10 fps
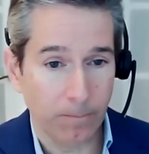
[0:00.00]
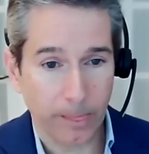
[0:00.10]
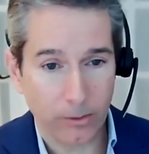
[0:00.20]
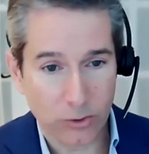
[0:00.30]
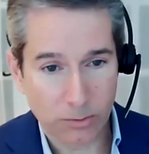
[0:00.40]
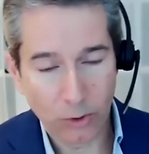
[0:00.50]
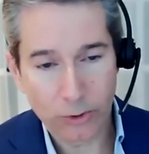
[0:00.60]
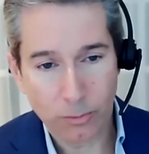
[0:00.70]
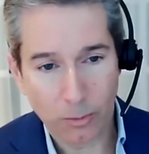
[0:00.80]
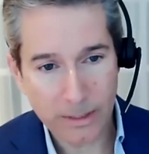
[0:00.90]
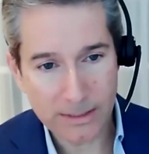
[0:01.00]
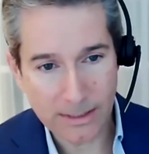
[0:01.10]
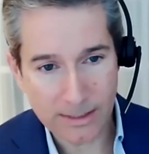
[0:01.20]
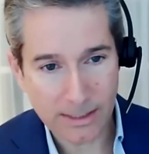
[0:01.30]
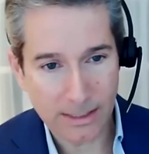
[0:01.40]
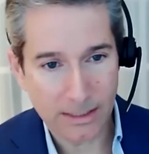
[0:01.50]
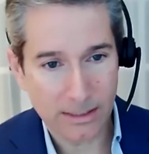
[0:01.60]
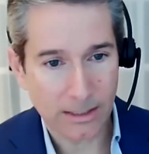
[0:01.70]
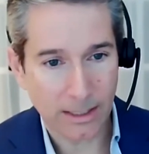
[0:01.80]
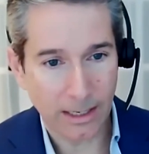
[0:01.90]
There's multiple
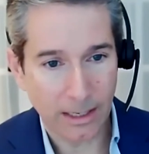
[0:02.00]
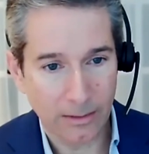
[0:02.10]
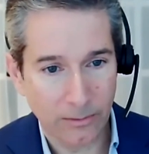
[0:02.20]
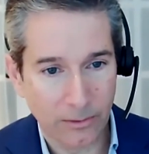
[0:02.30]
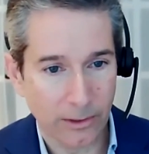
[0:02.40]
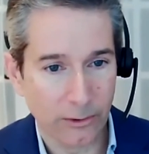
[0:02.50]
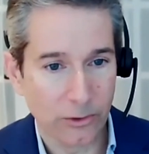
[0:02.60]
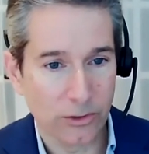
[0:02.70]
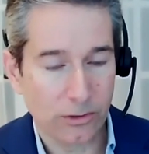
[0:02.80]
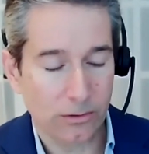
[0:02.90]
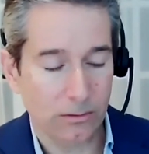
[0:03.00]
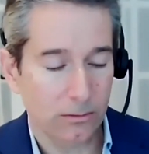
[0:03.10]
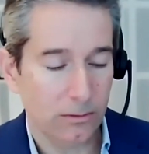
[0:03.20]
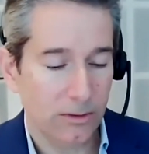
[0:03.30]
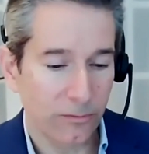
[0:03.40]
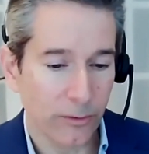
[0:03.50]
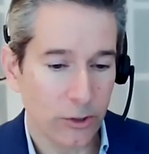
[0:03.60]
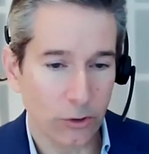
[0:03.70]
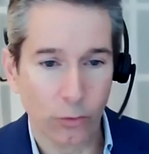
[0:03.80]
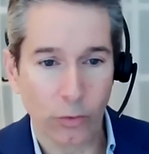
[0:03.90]
businesses, and there's different
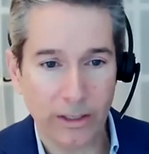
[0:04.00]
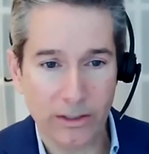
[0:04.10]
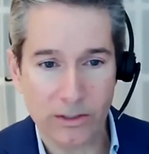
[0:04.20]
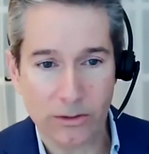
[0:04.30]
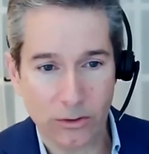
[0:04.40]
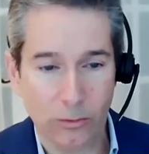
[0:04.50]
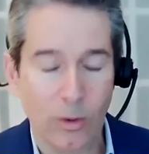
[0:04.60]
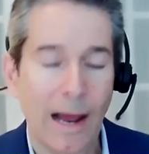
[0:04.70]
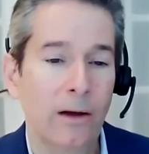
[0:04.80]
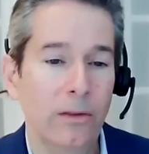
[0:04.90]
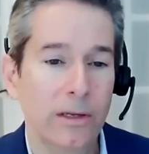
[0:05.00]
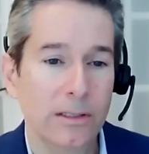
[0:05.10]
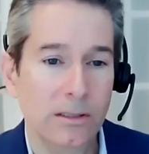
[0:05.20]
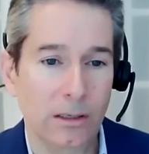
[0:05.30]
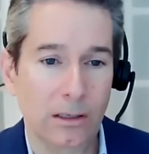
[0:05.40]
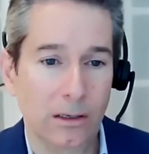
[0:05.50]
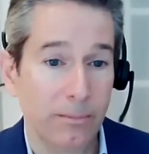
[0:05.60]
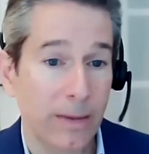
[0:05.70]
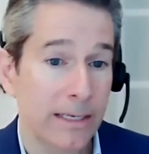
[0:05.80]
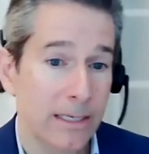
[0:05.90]
degrees to how this
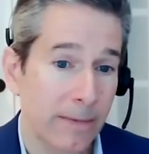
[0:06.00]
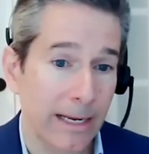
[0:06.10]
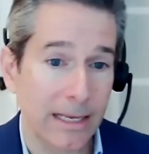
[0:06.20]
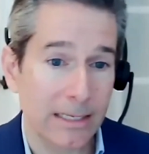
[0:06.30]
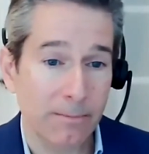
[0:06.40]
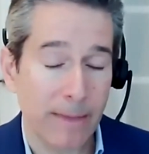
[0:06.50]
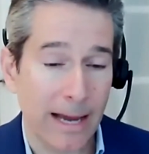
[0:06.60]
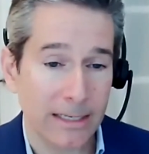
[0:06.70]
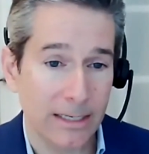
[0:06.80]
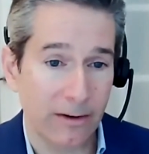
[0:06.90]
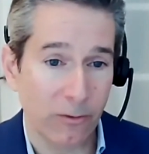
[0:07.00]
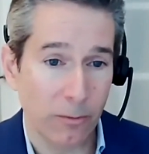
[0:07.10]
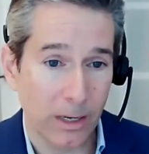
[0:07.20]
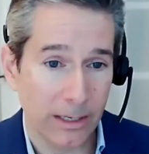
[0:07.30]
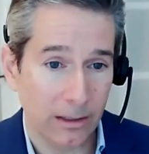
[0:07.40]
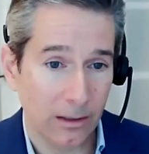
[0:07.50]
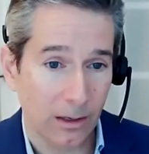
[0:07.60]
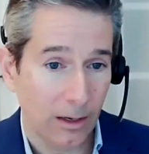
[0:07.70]
pandemic has impacted everybody.